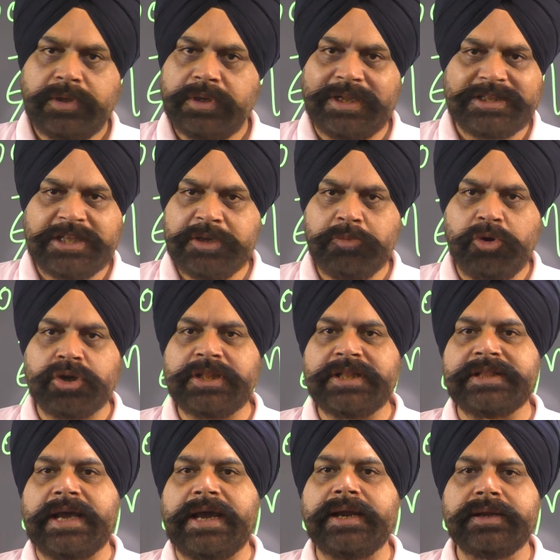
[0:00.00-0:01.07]
Nothing more than
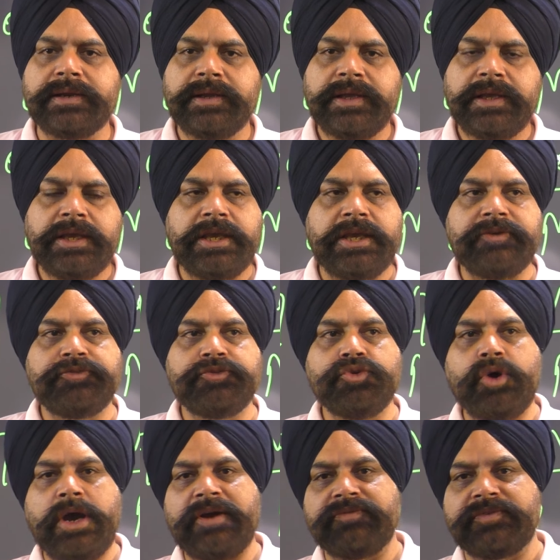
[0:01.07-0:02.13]
that. If
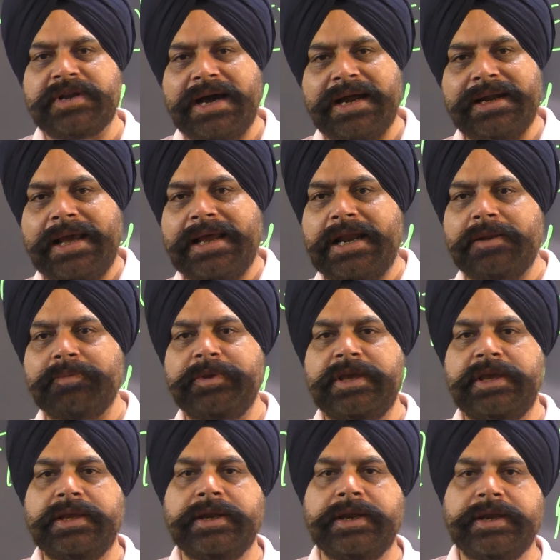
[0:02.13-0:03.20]
you have done
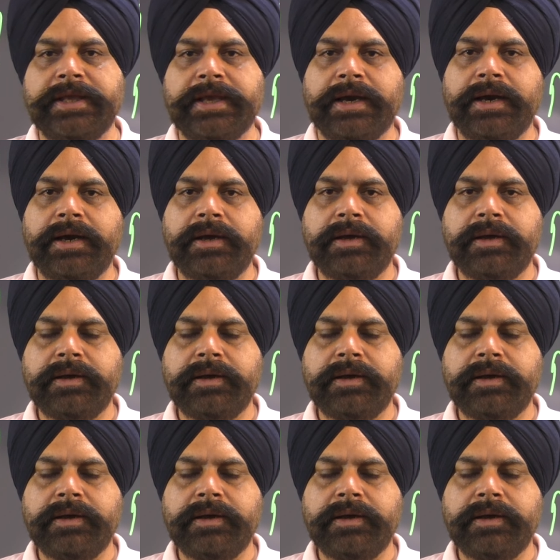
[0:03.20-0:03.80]
LLB in India